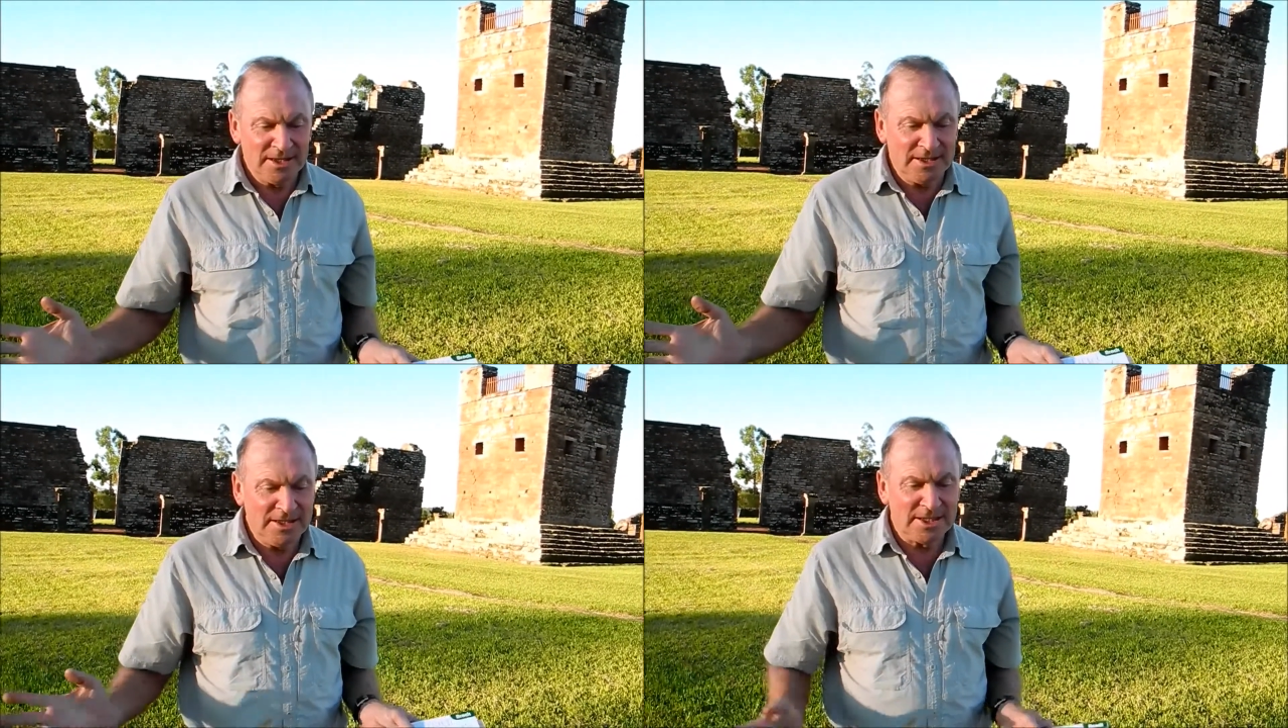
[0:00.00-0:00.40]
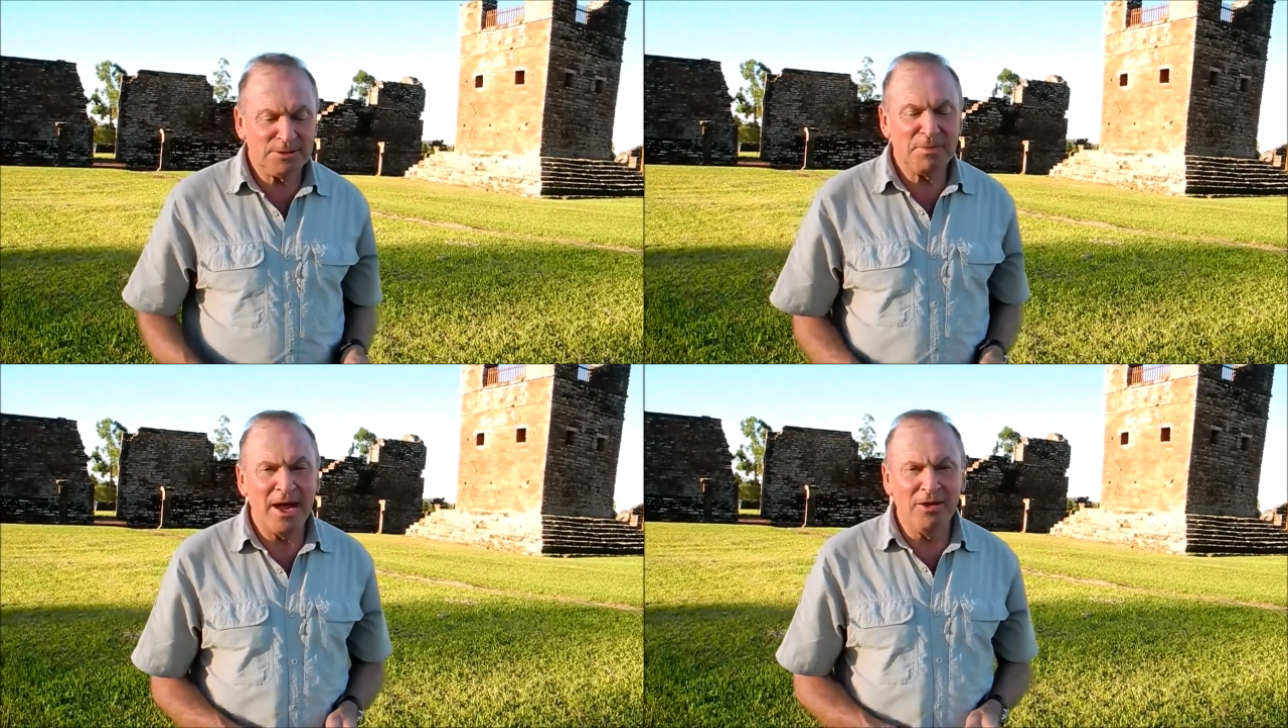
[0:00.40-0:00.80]

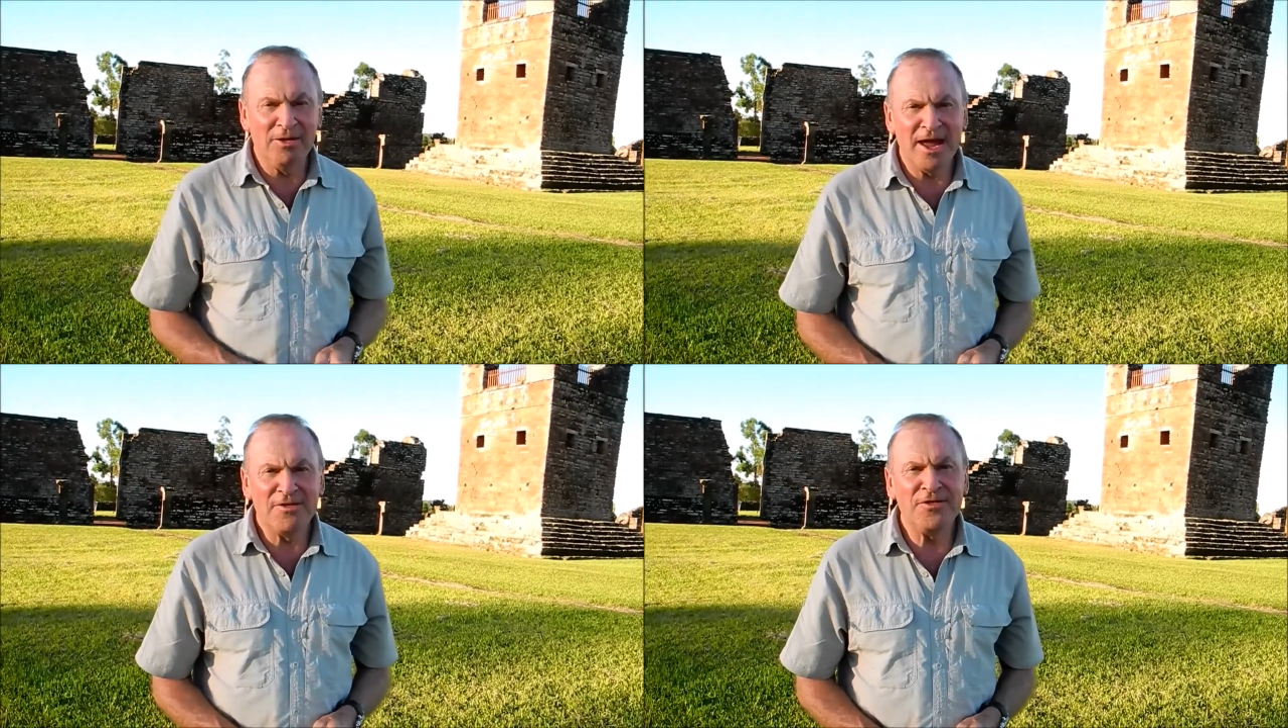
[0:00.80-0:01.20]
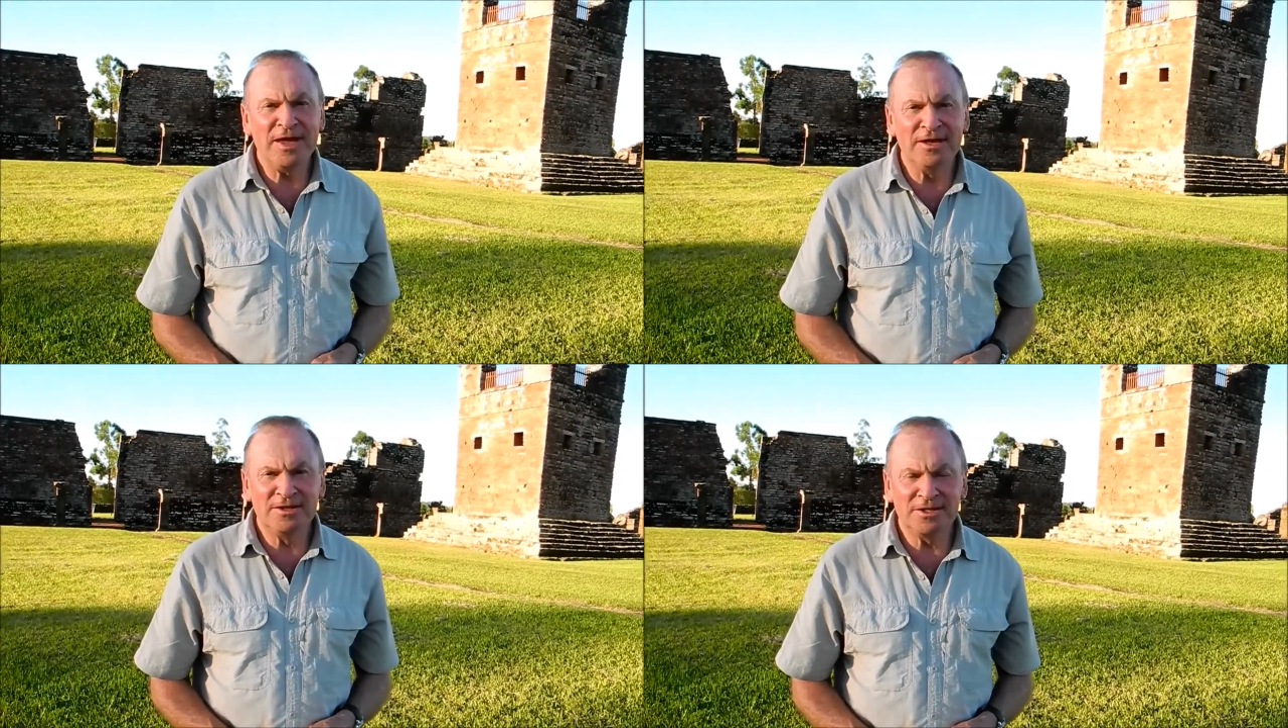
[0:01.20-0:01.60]
dispel their
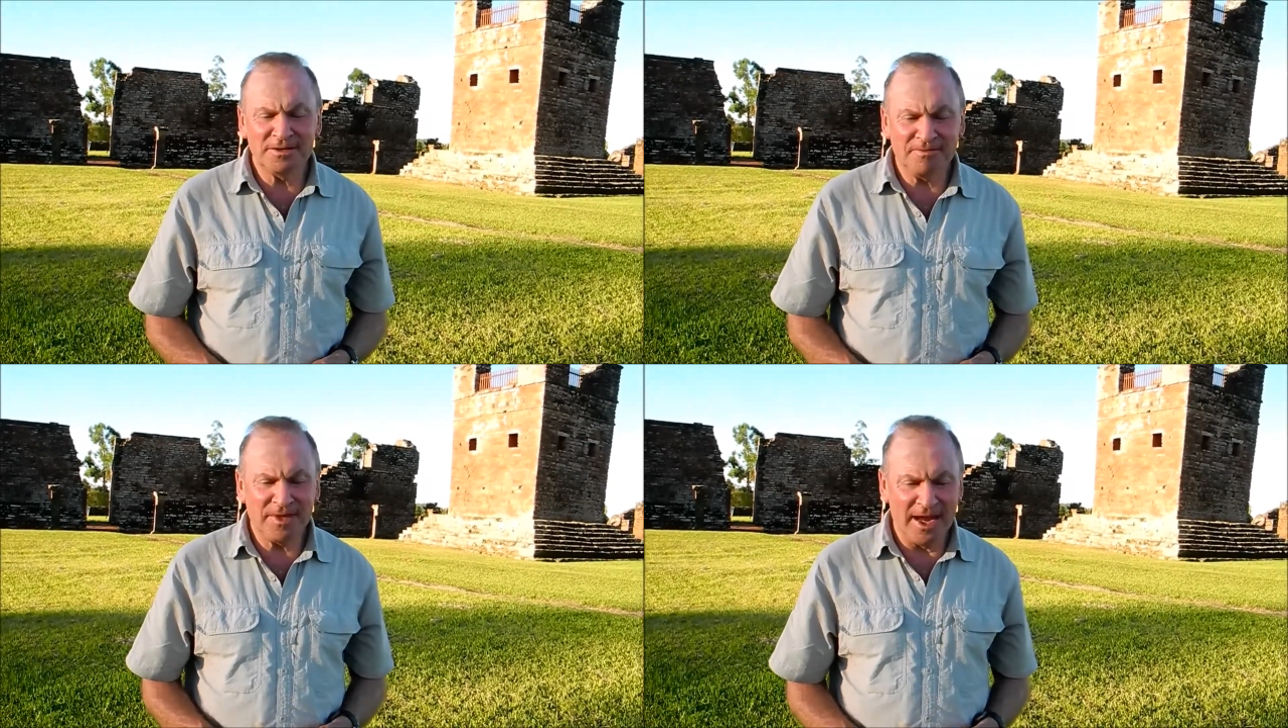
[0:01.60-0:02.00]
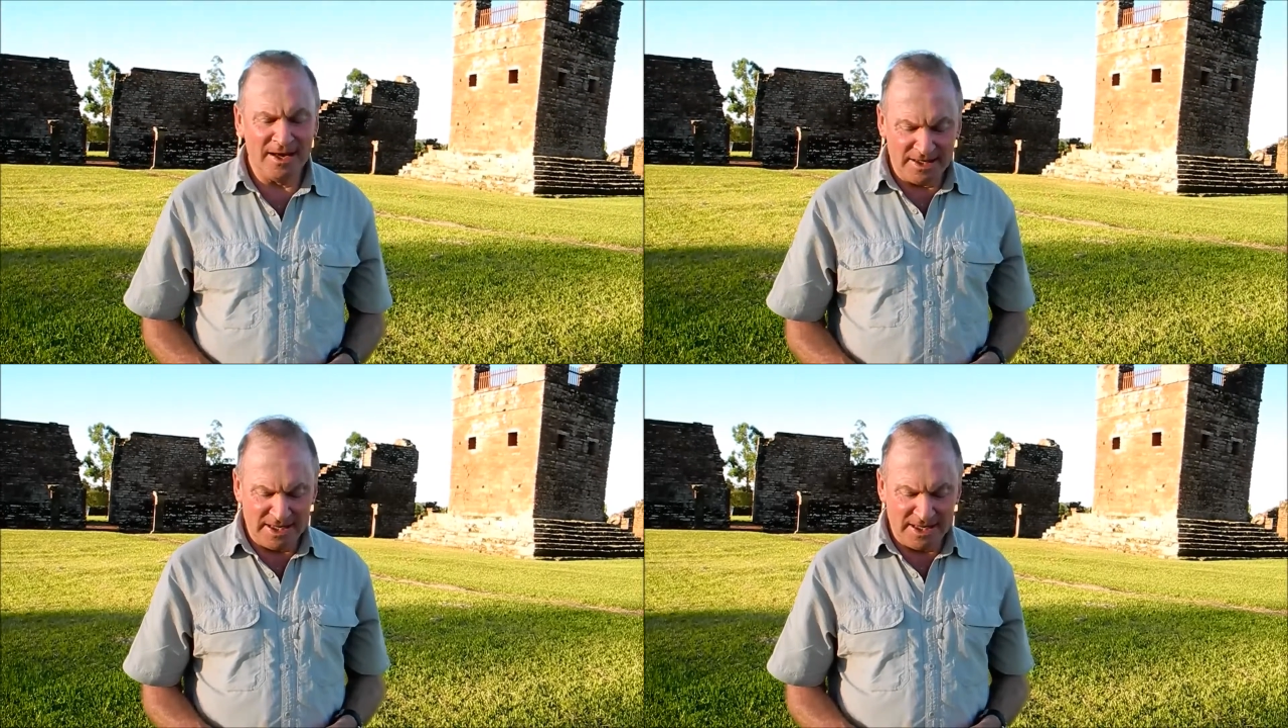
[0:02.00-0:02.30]
fears and